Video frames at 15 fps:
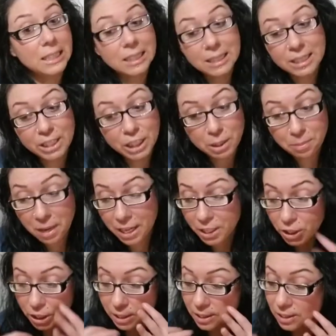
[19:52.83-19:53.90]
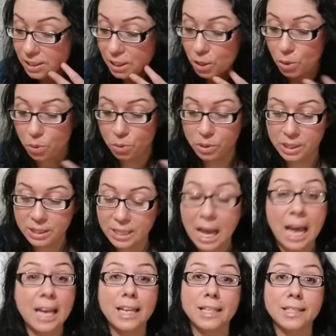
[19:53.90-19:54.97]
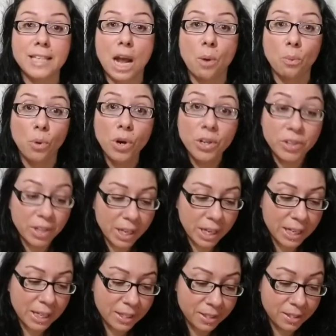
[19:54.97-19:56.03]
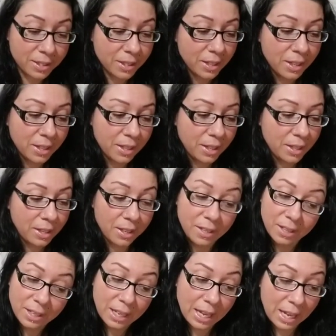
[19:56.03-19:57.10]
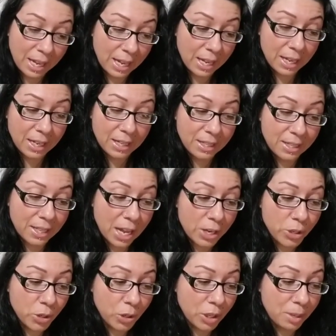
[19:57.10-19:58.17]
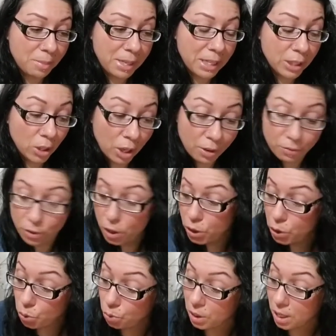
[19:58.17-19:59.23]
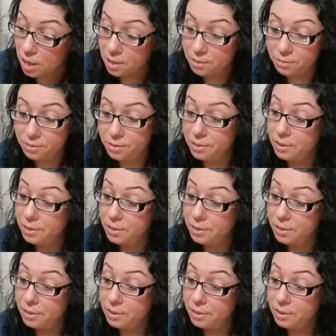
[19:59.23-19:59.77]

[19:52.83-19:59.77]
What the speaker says: she might just, you know, decide it's not worth it. And then you're going to be looking for a new love.